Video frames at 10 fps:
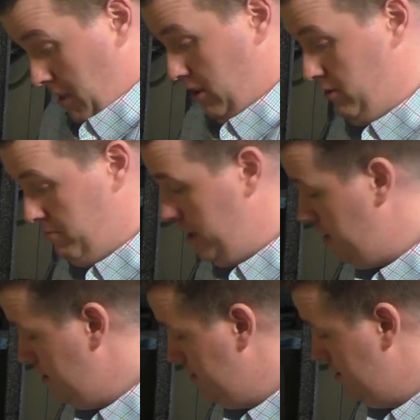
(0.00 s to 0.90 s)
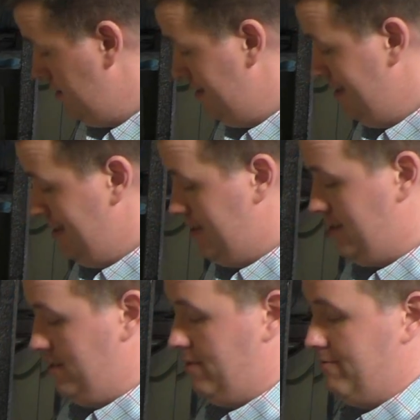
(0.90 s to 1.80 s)
Could be.
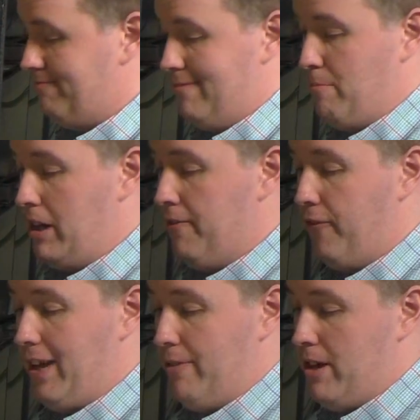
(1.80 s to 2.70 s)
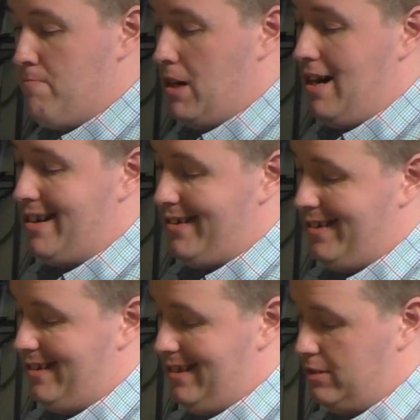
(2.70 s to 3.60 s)
So, medium flat rate
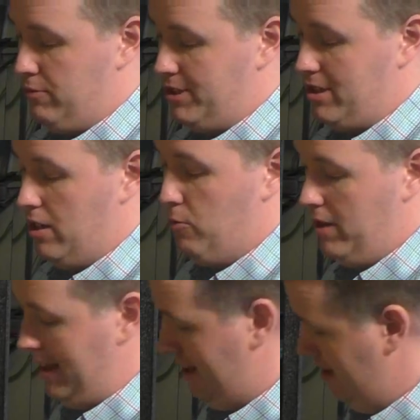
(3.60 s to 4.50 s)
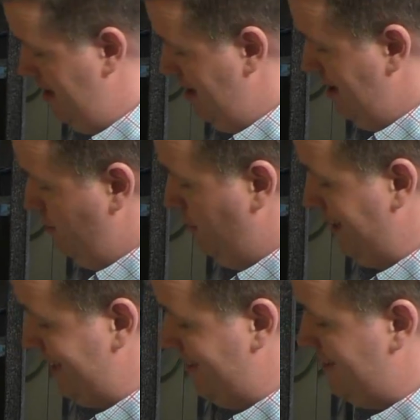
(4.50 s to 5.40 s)
box, that's what we're starting with. We
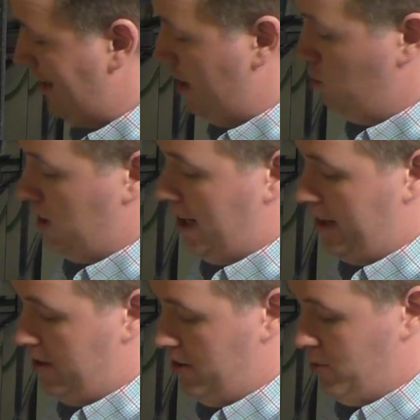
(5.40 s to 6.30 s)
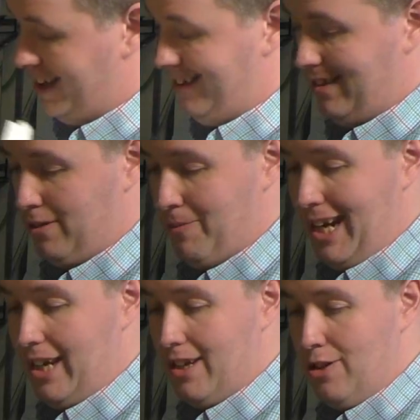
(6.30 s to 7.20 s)
got the styro liners. We get these from
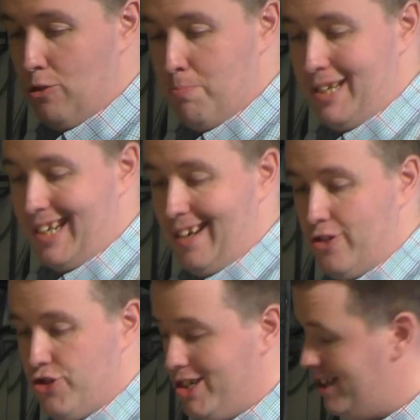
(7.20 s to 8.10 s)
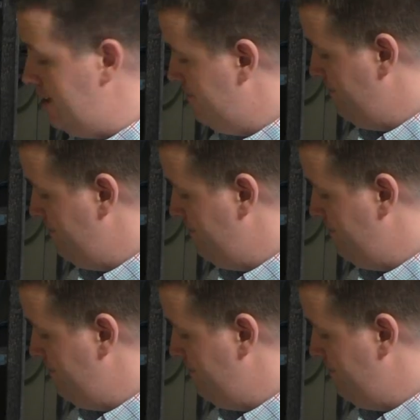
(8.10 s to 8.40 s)
aqpkg.com,